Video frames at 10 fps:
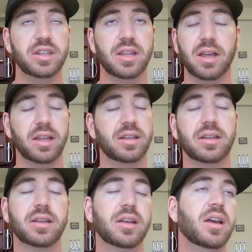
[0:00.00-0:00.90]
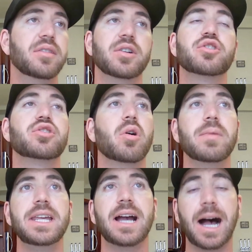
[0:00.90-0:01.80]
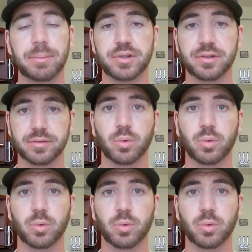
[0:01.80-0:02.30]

There are so many options